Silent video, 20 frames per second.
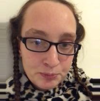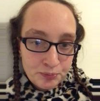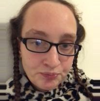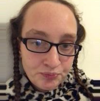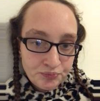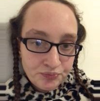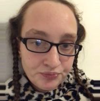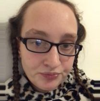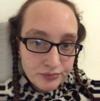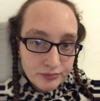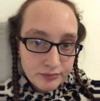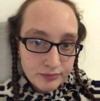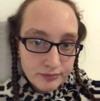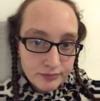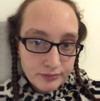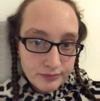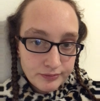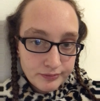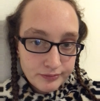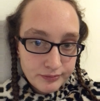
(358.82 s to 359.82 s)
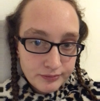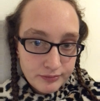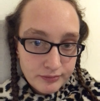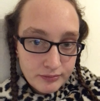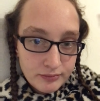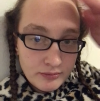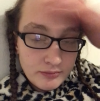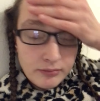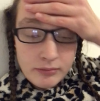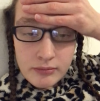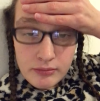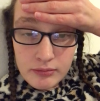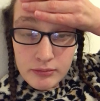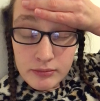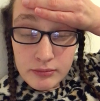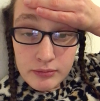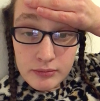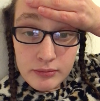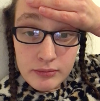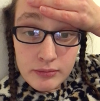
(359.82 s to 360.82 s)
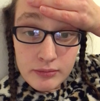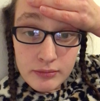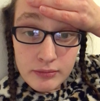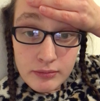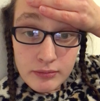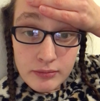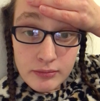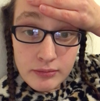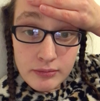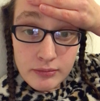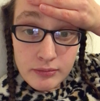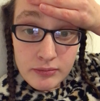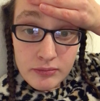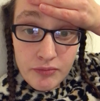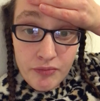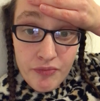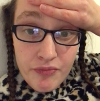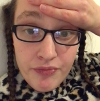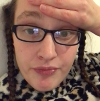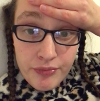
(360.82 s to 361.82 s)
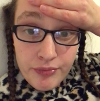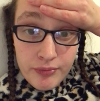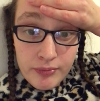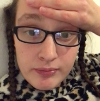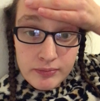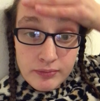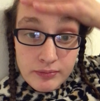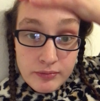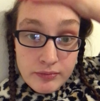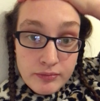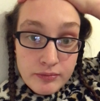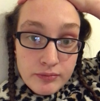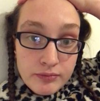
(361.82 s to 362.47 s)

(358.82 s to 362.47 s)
Nobody speaks.